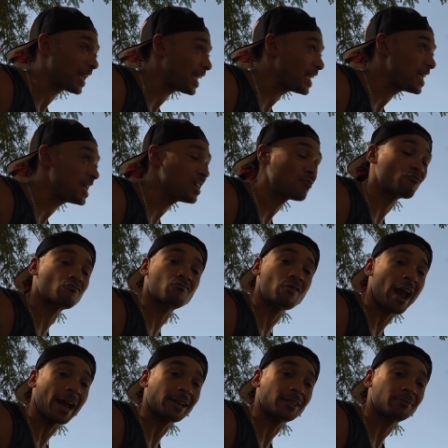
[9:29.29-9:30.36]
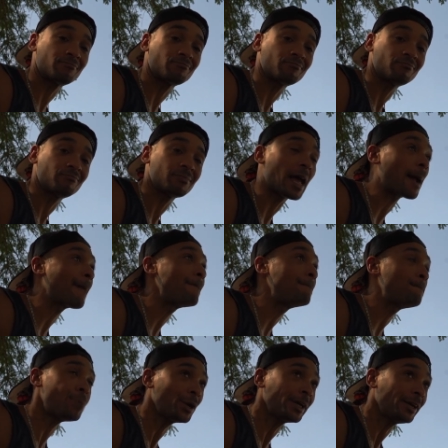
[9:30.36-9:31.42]
erect, like
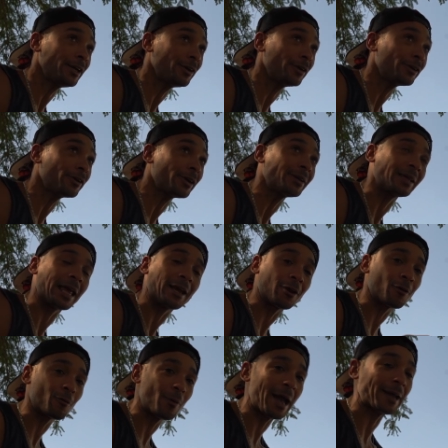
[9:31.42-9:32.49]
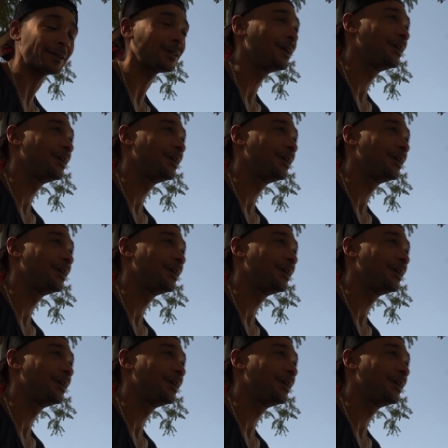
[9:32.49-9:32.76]
like erect,